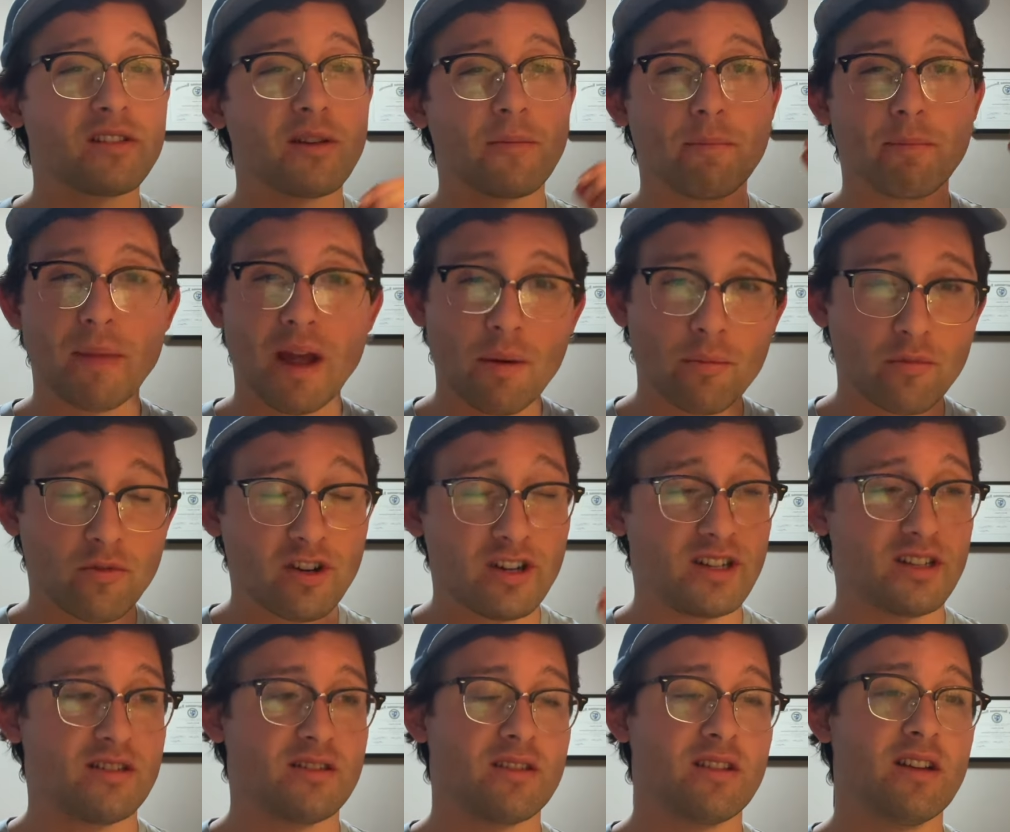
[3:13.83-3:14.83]
The
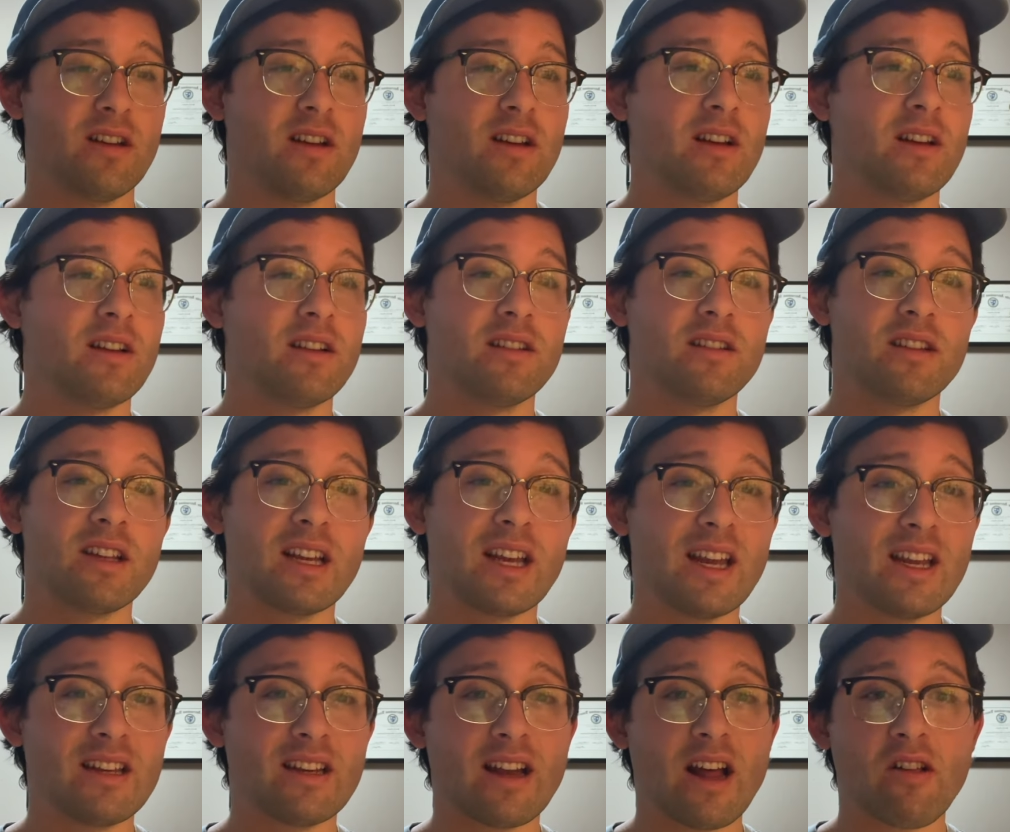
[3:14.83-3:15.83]
memories, the
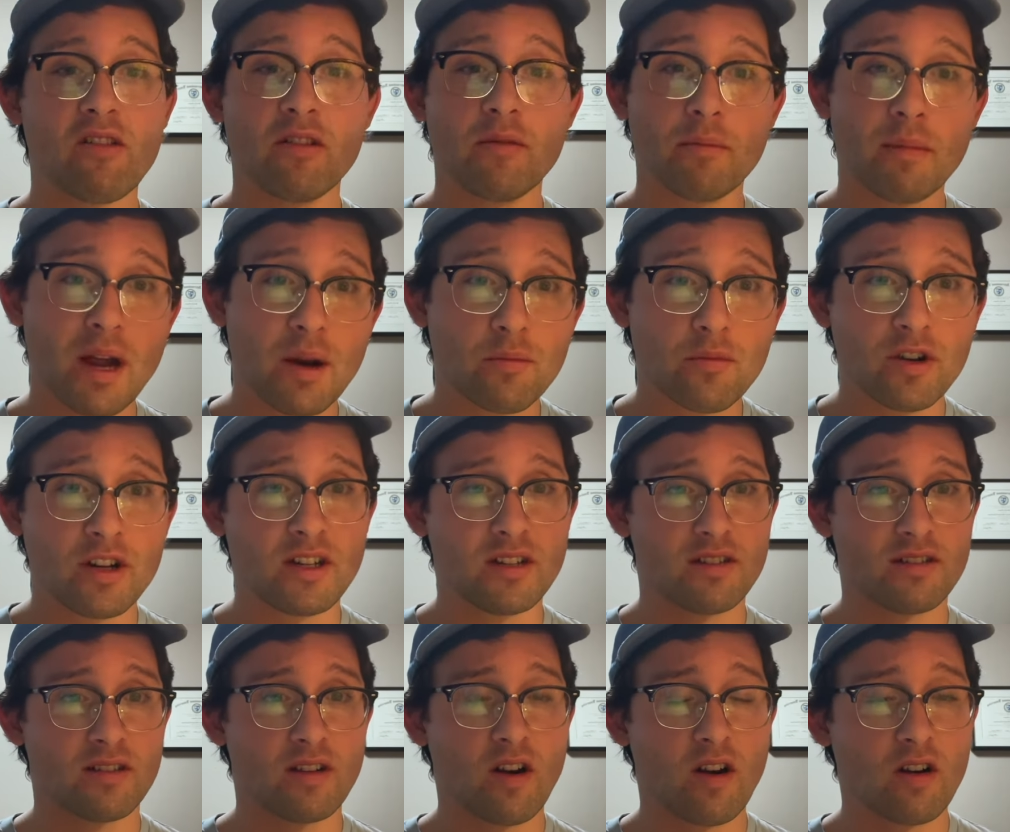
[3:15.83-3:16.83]
Keenan Allen
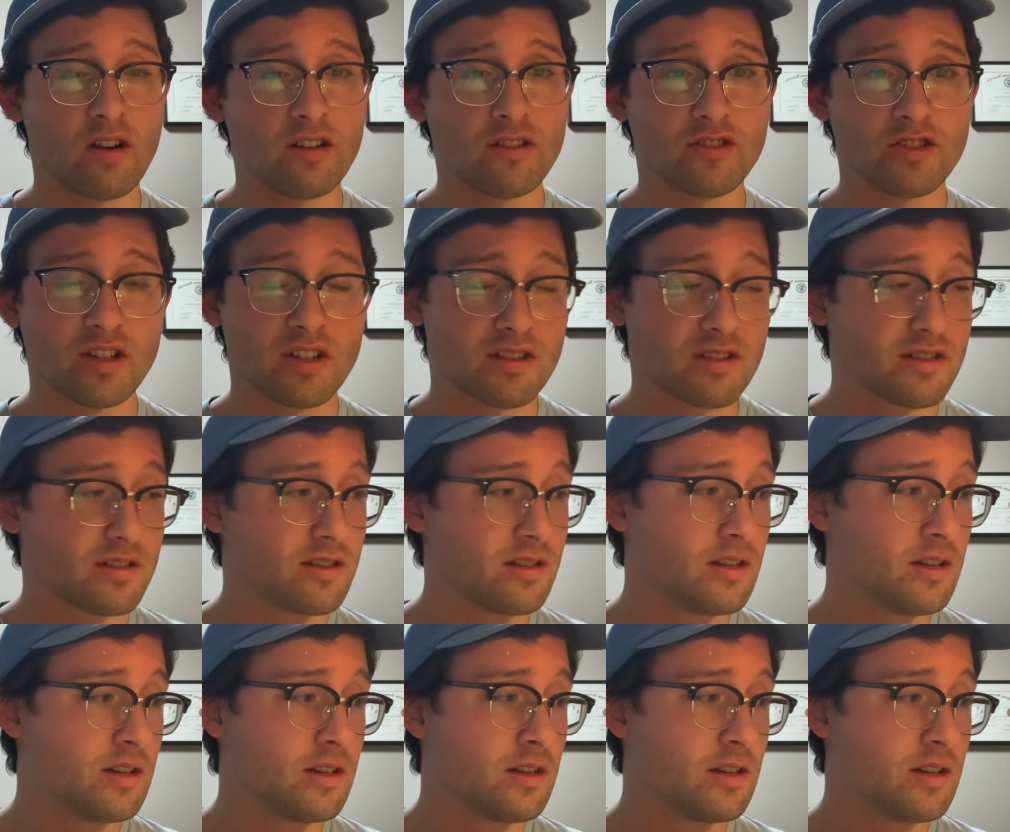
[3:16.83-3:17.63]
memories are just,